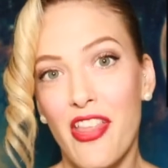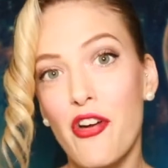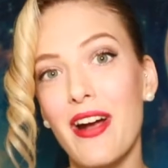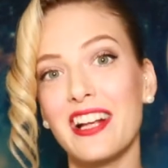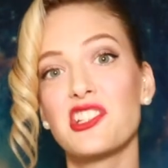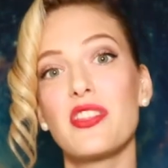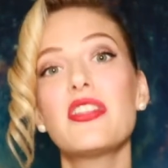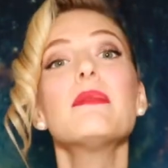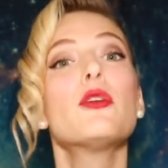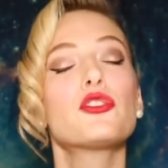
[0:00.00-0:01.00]
They're actually
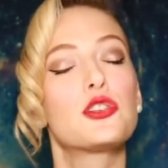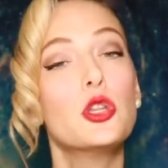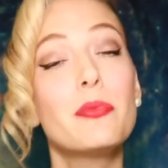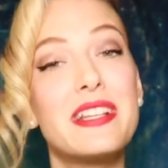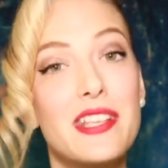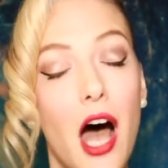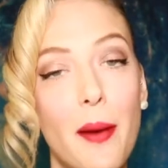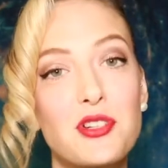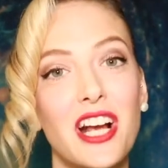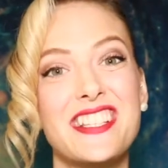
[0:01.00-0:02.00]
the most luminous
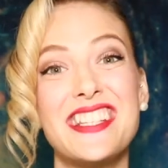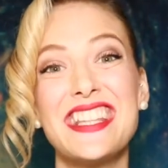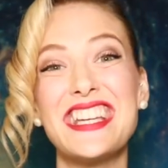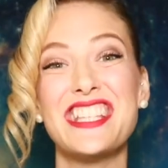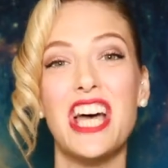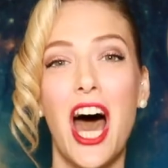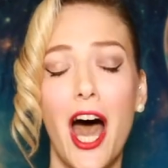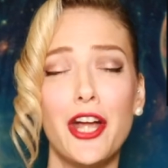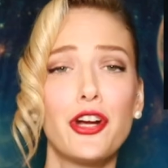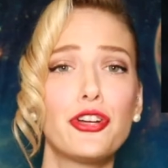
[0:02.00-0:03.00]
objects in the
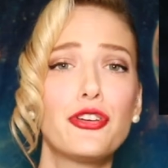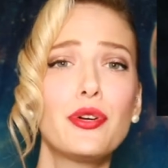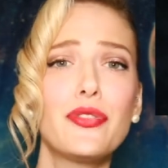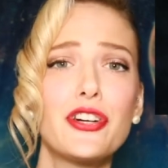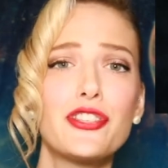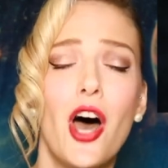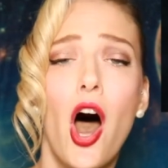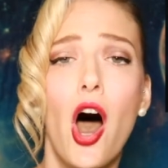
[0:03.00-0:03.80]
entire universe,